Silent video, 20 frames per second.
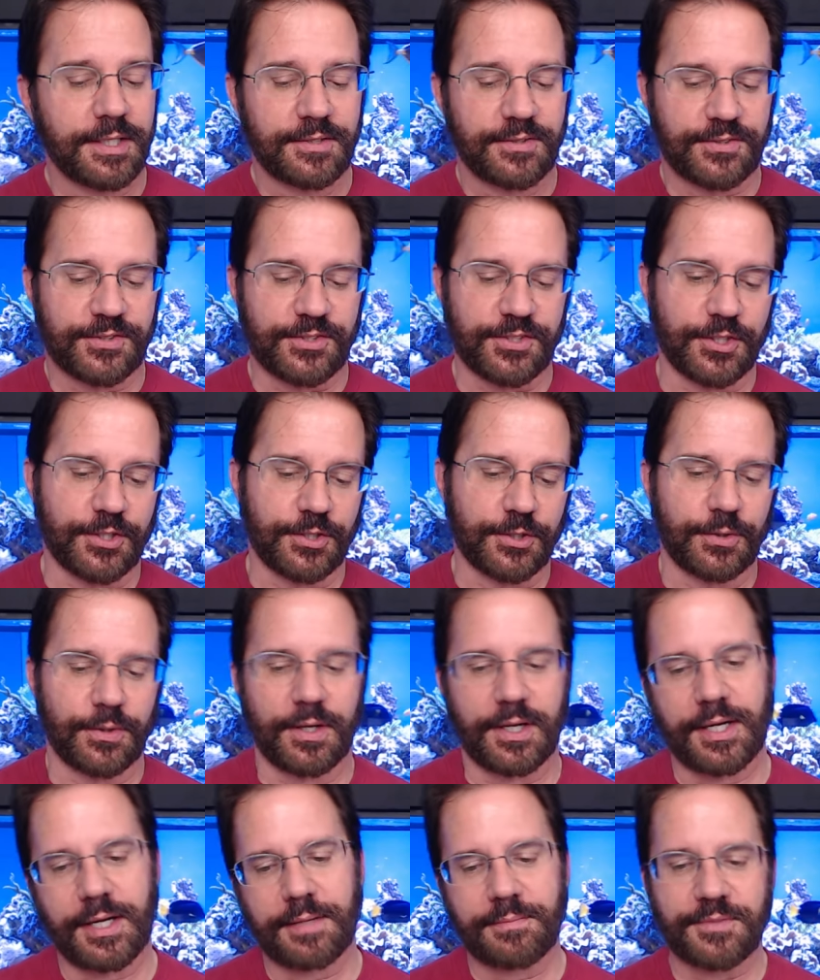So
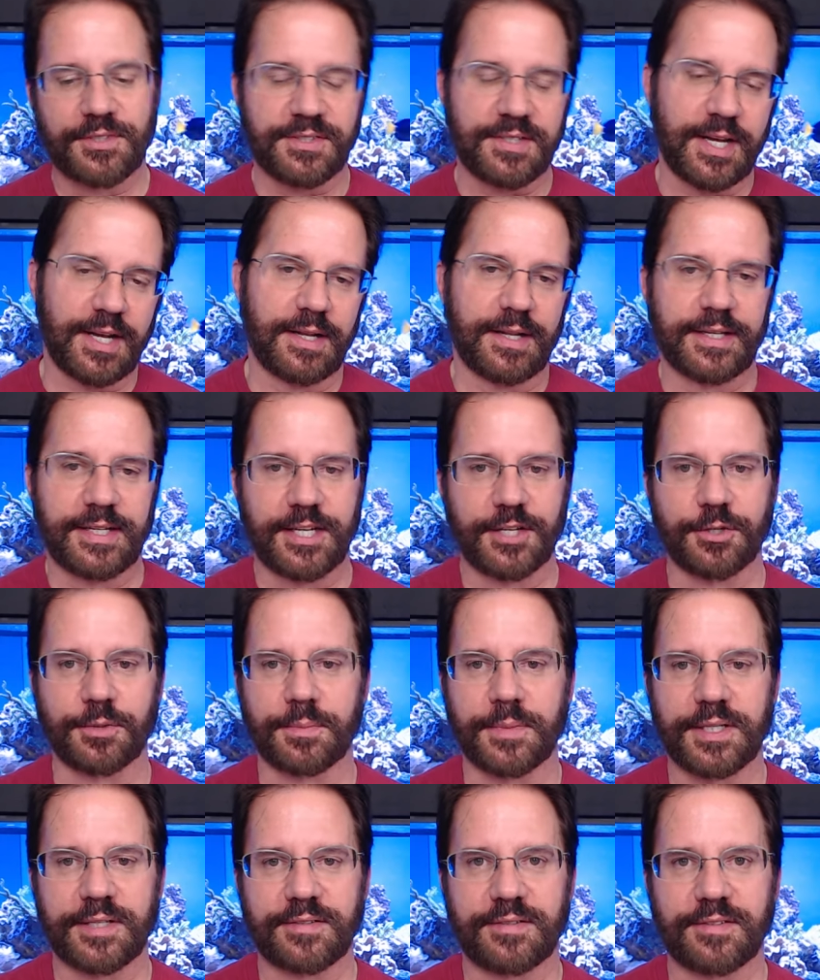I'm just kind of like hit or
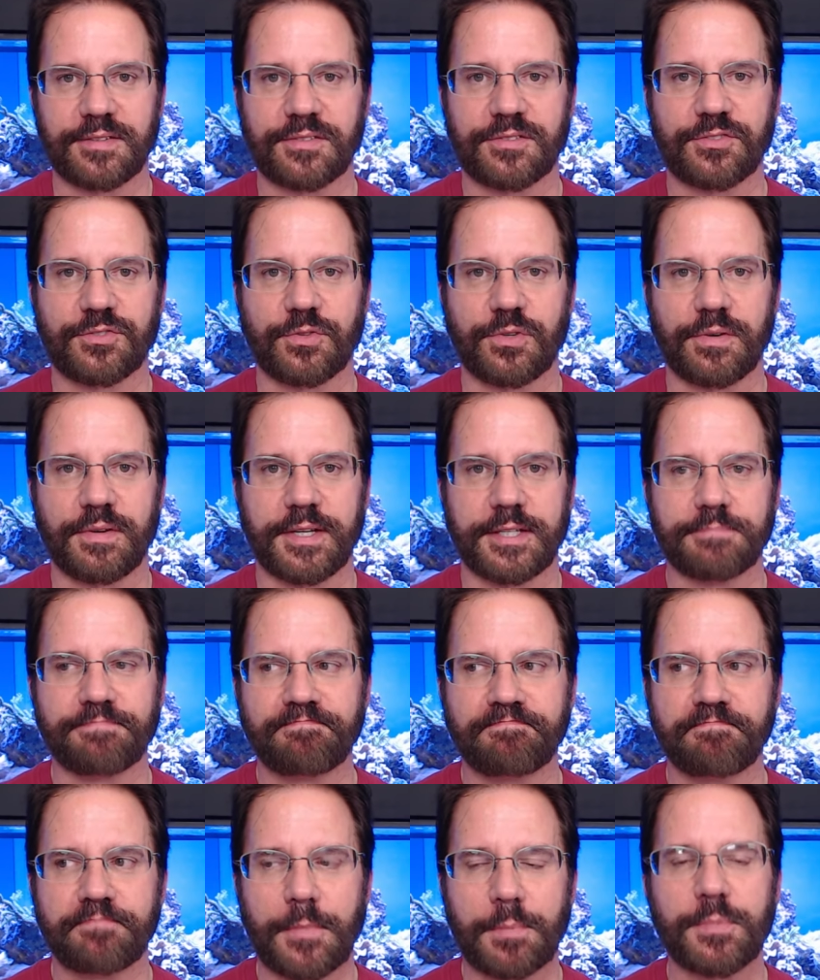miss. It's sort of like,
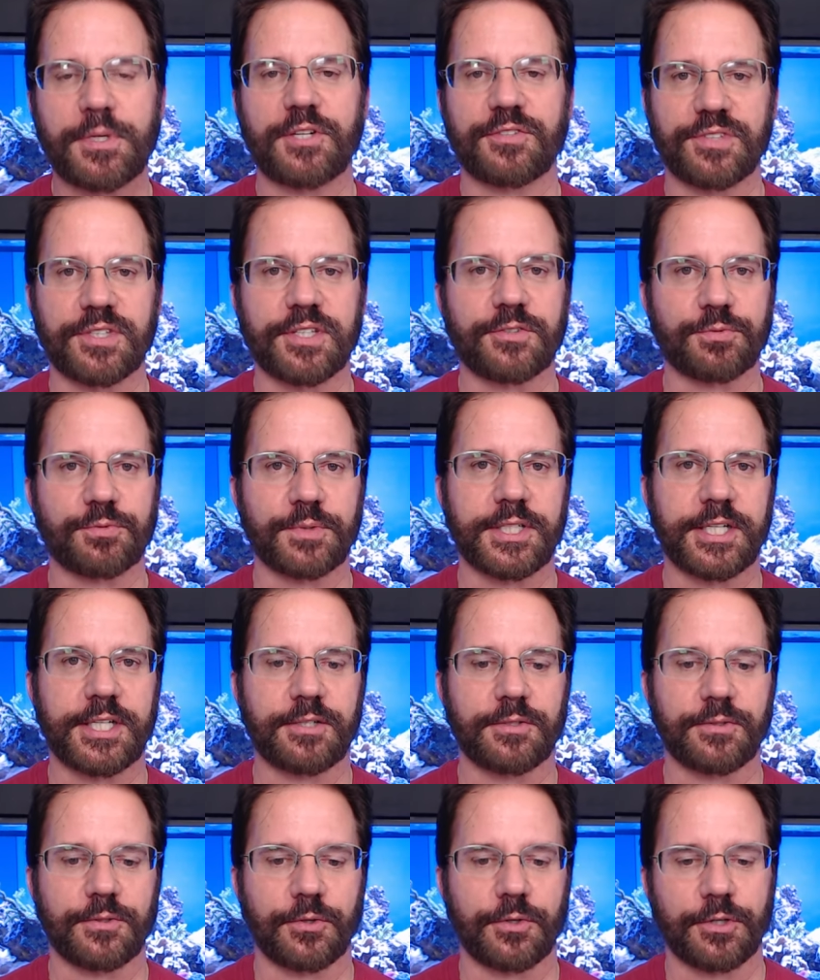I'm going to use it this week,
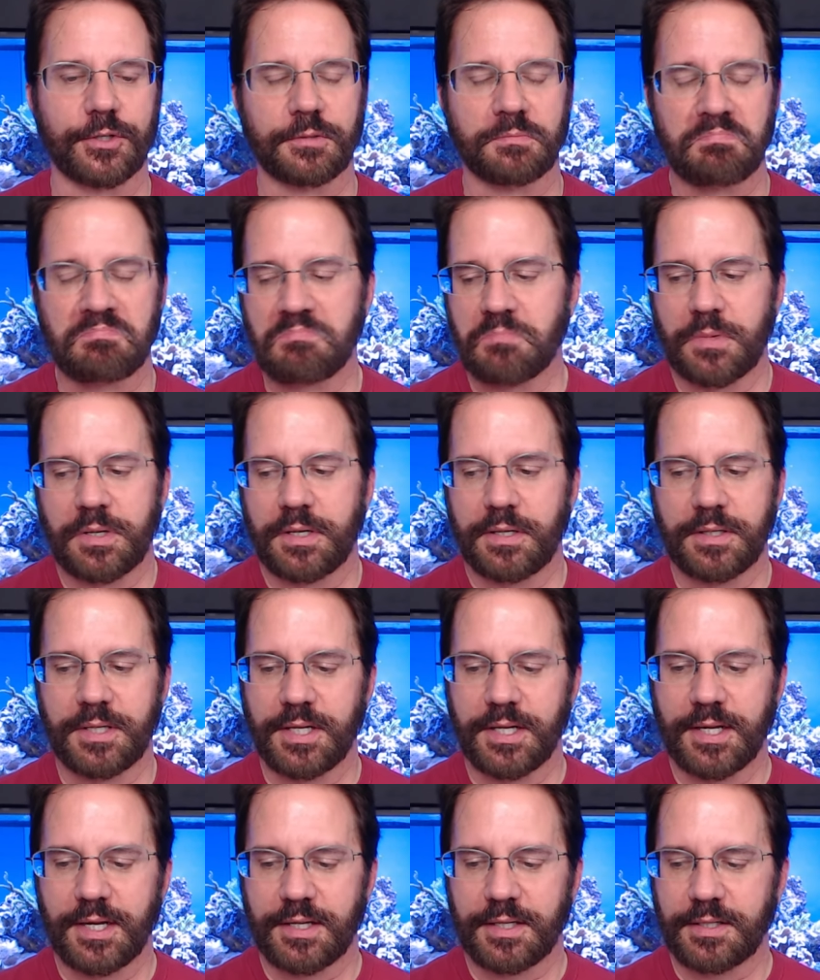or
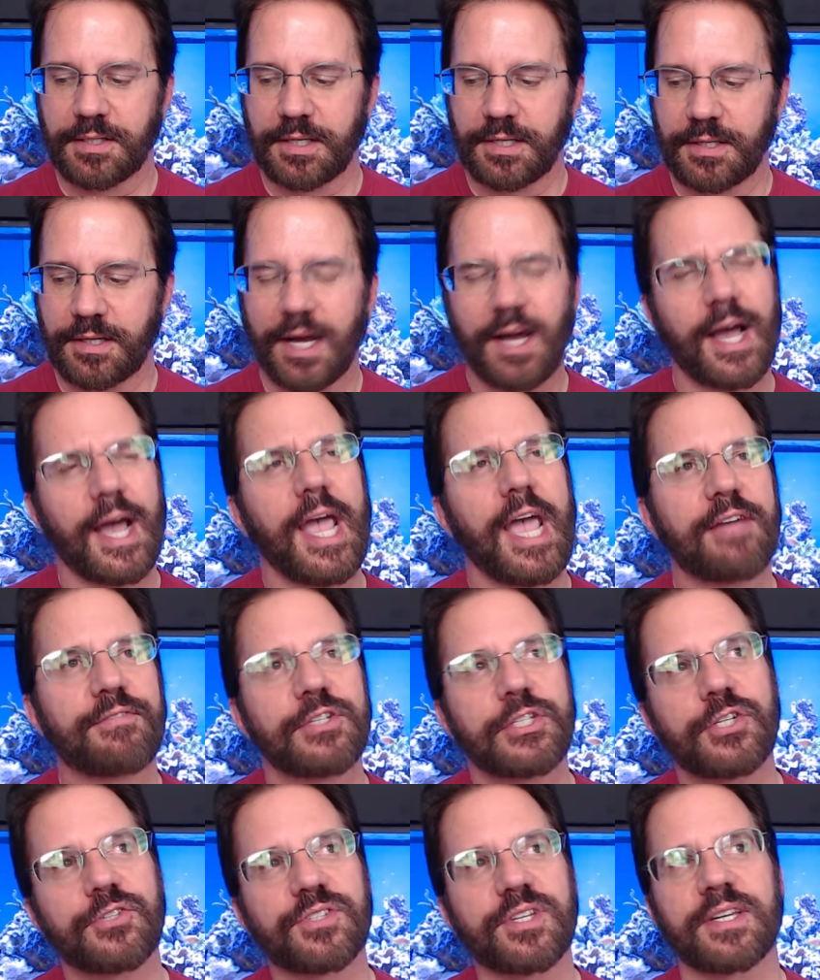I haven't
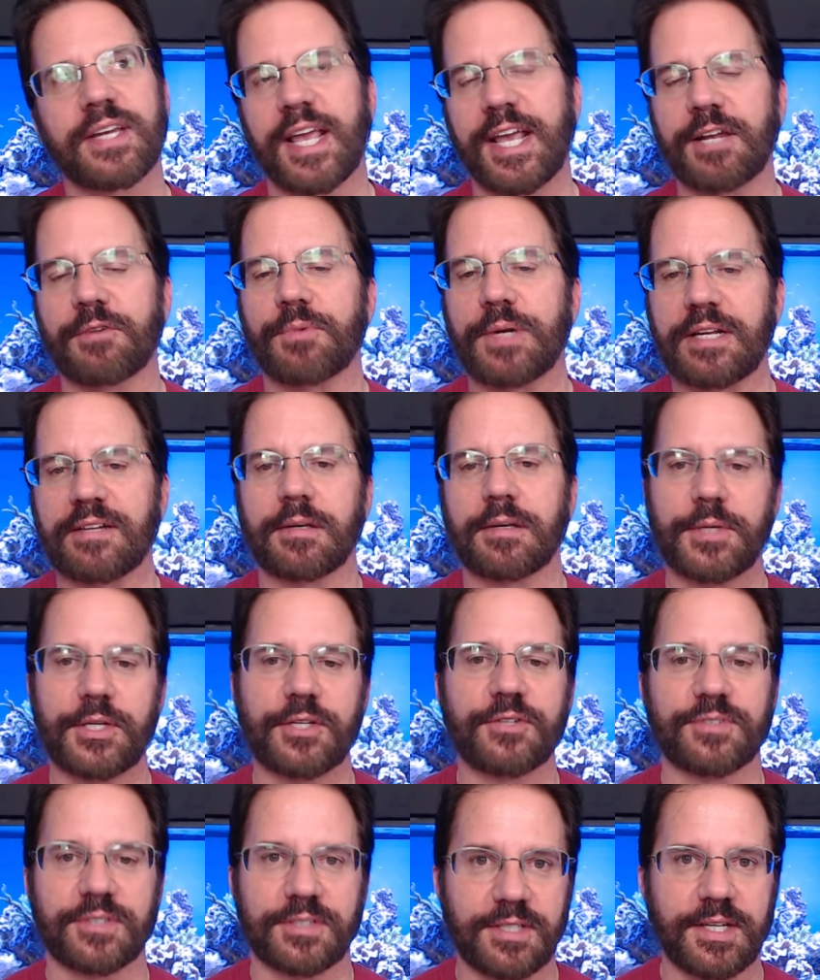used it in 8 weeks. Let me
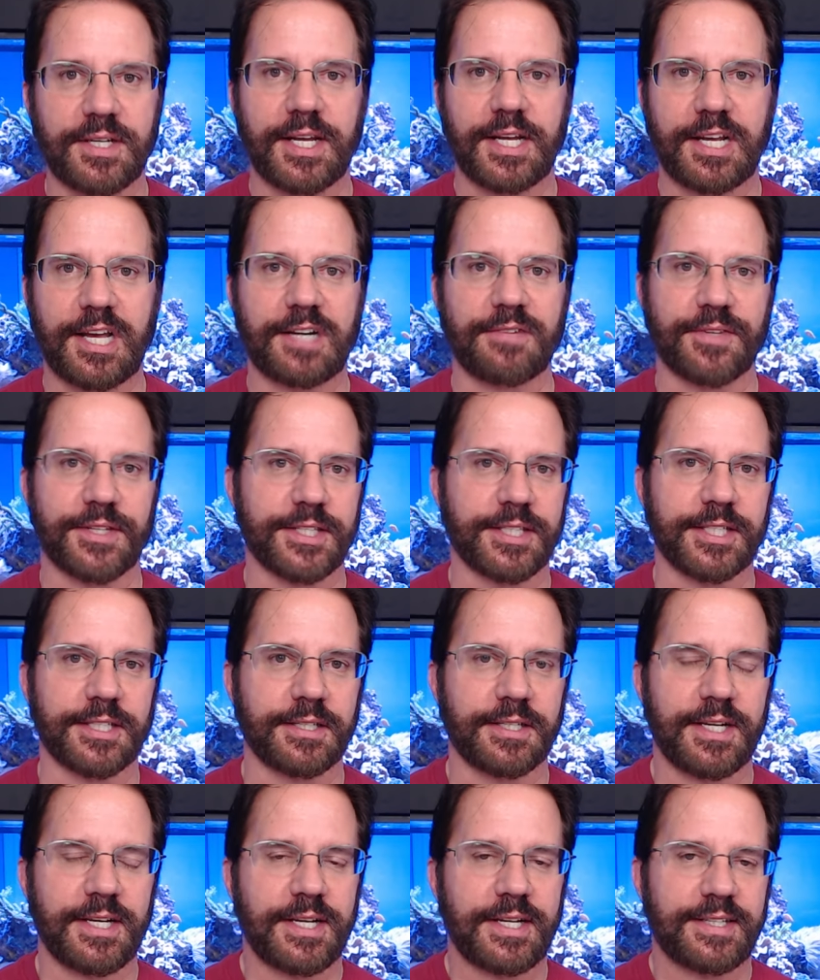use it today kind of a thing.
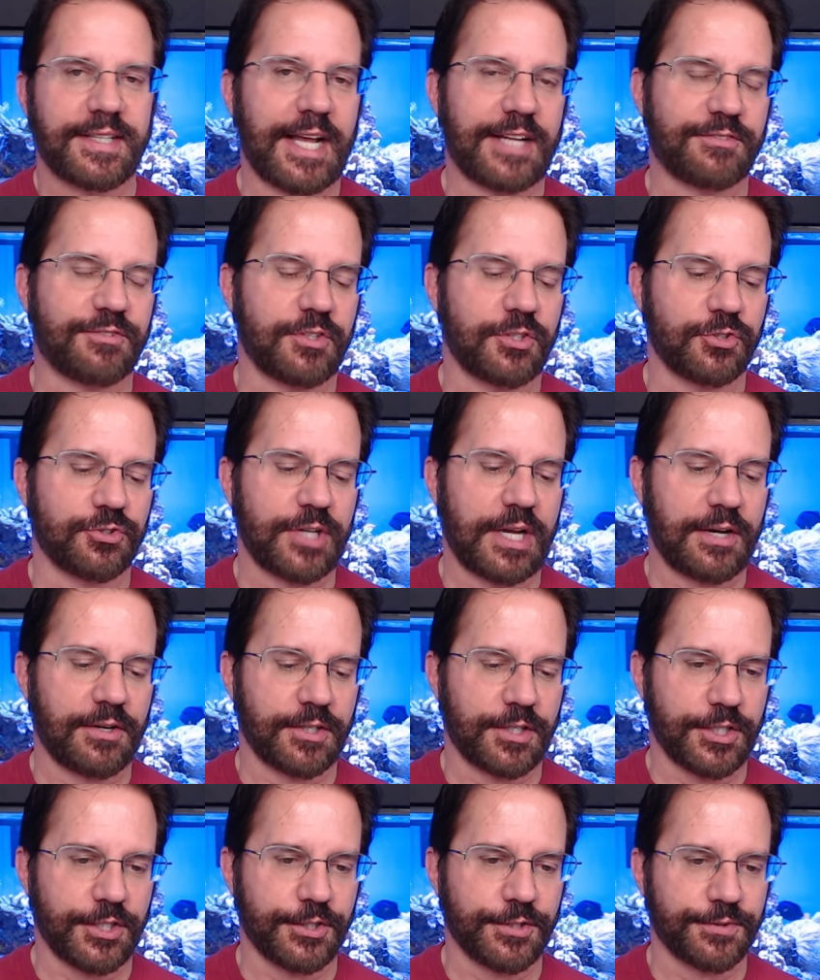That's usually how it
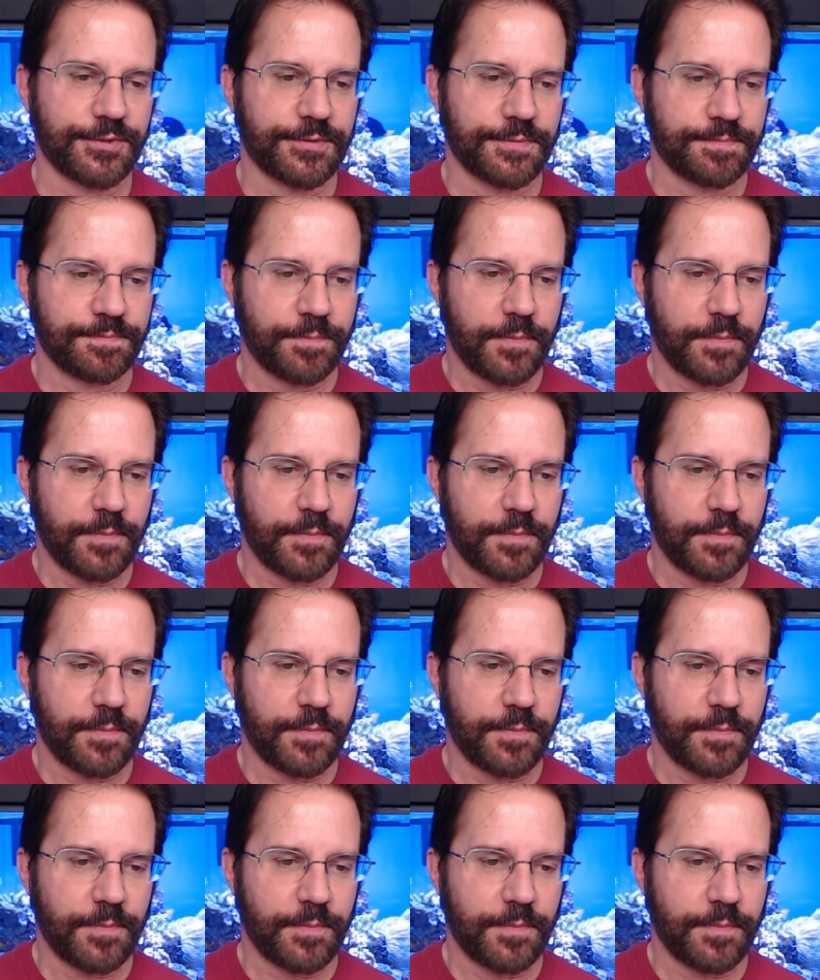goes.